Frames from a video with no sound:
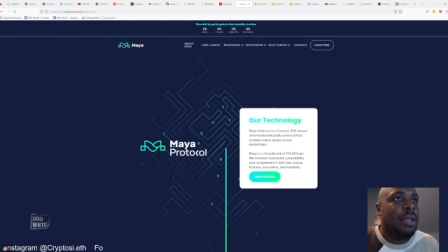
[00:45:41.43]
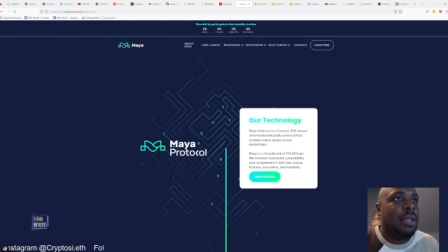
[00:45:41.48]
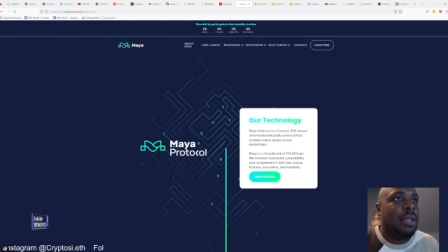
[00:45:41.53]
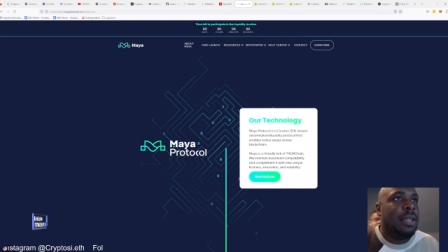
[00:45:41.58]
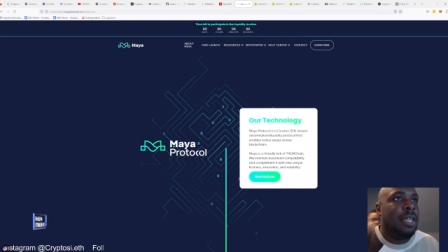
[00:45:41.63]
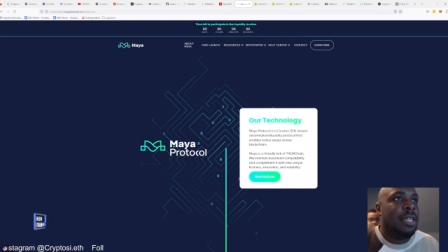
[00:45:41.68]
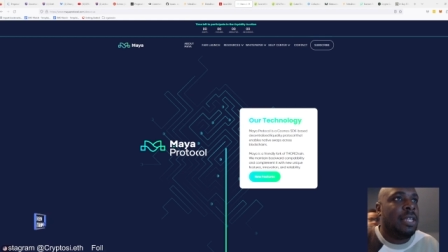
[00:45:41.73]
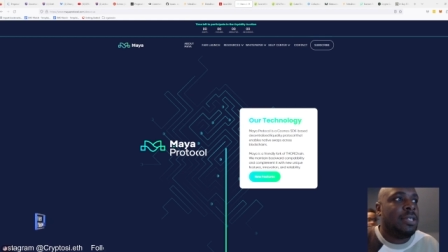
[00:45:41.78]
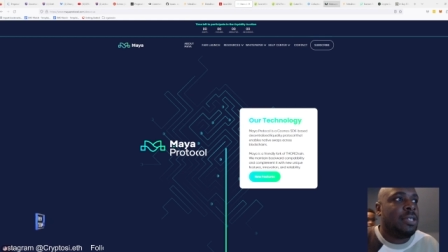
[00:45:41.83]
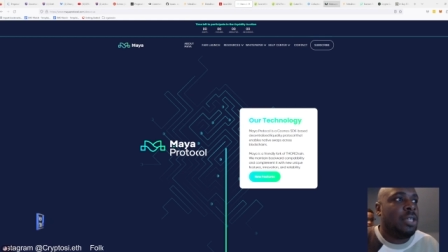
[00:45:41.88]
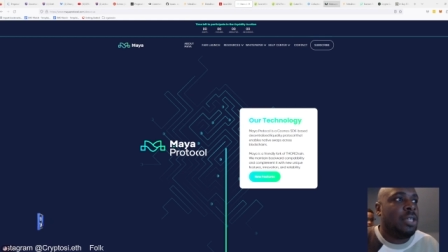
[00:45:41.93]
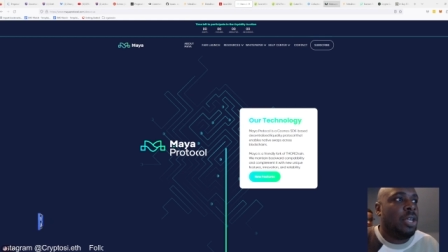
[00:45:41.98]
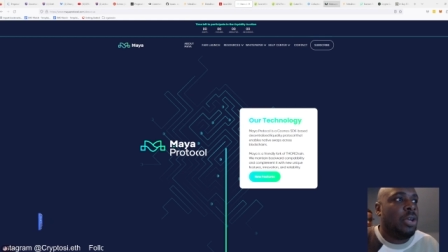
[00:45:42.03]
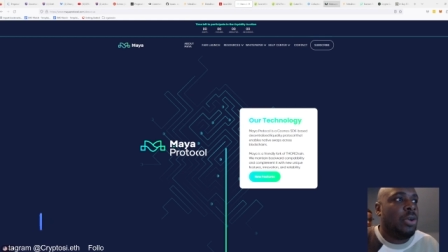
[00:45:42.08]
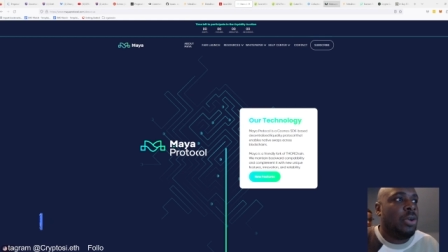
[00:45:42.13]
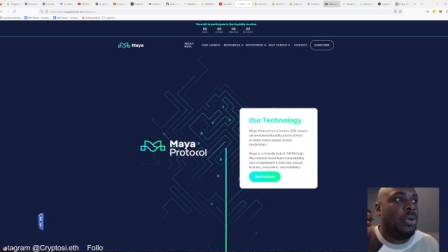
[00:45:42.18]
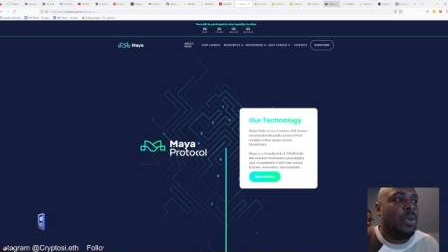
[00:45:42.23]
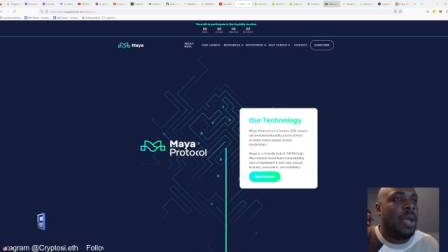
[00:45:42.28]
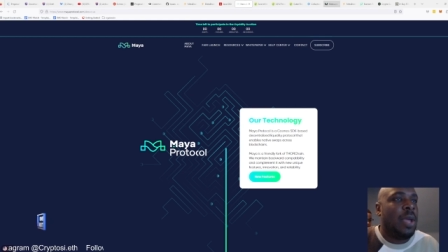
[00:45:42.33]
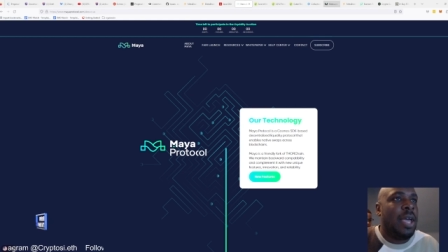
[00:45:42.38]
let's
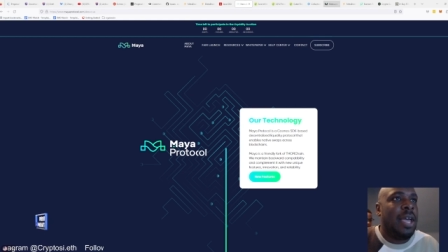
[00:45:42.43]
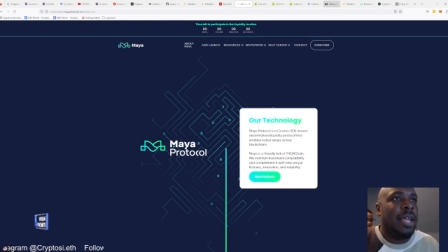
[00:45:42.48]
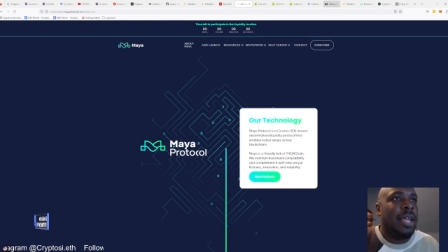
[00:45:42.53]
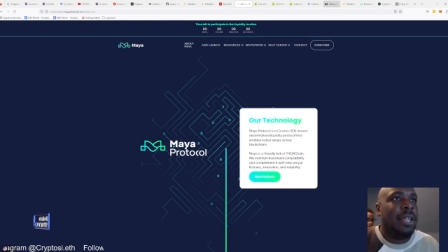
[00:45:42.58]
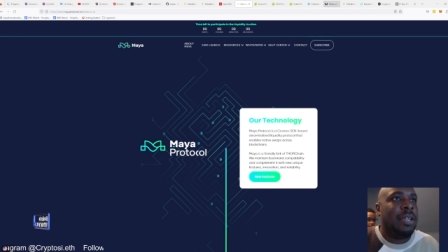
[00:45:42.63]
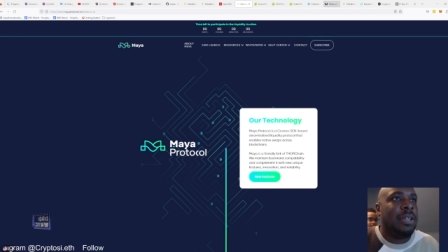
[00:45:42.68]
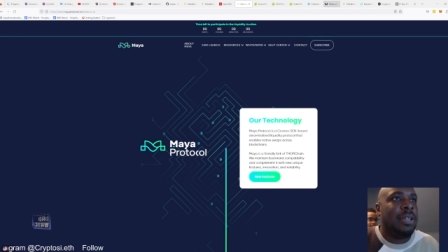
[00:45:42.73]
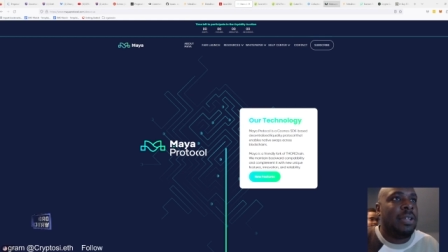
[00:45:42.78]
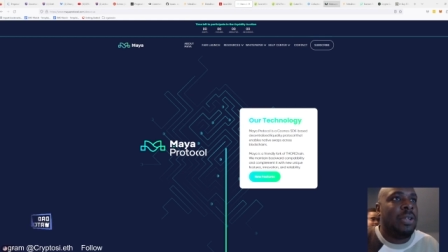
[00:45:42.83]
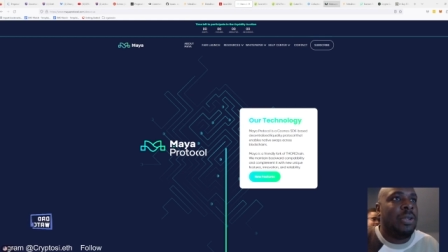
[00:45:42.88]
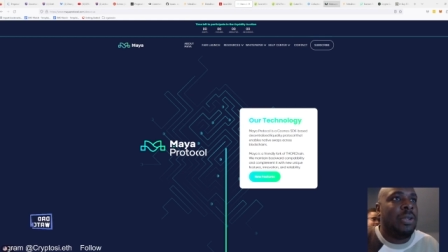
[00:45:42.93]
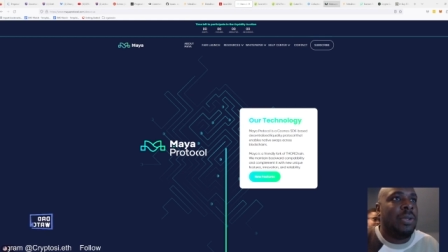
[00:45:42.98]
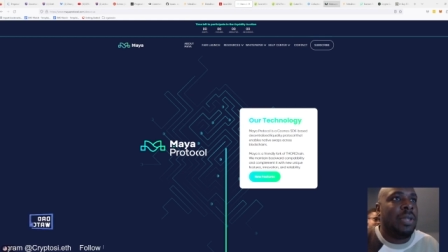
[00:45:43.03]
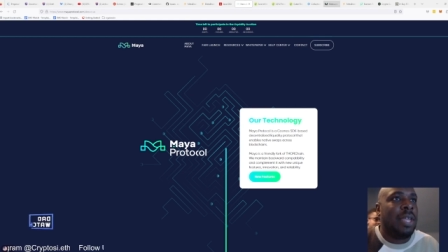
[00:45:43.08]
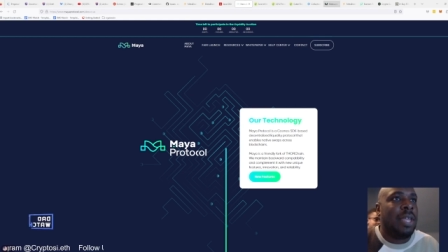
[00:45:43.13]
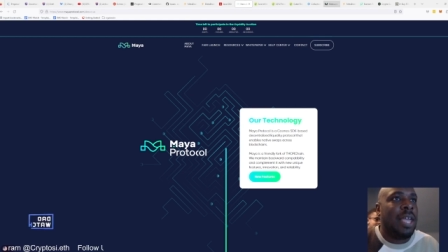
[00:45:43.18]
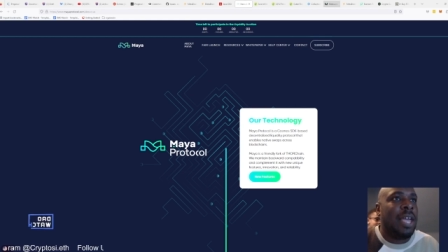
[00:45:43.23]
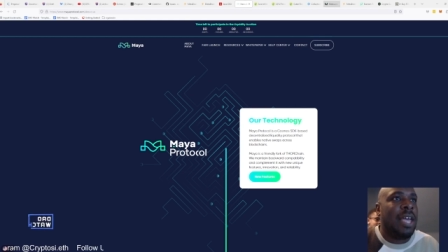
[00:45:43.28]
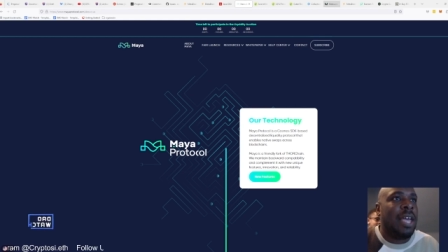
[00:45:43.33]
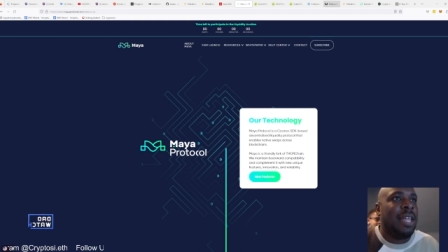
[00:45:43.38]
go and
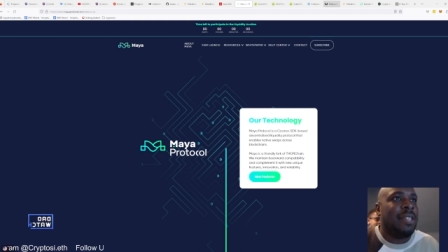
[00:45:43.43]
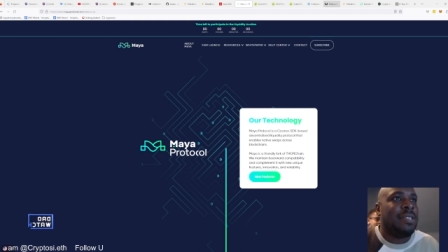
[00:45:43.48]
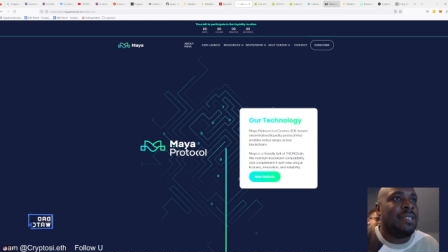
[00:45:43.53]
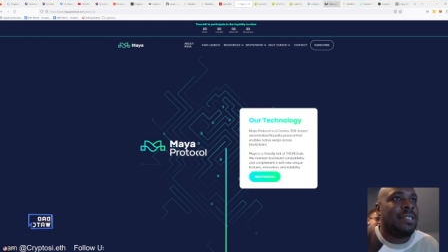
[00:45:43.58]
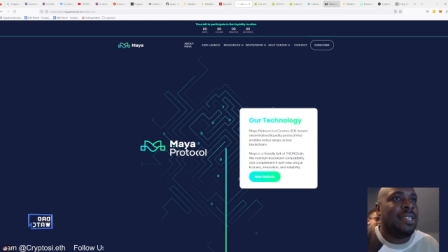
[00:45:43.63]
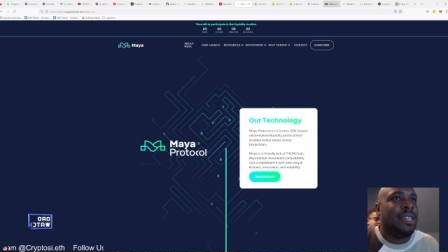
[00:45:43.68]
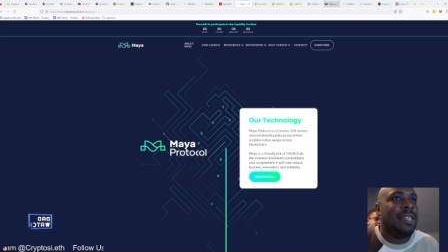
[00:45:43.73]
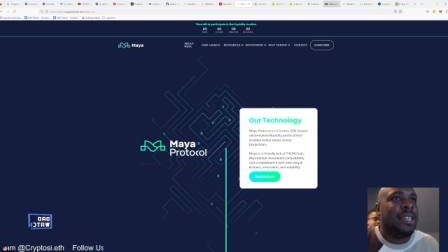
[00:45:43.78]
look at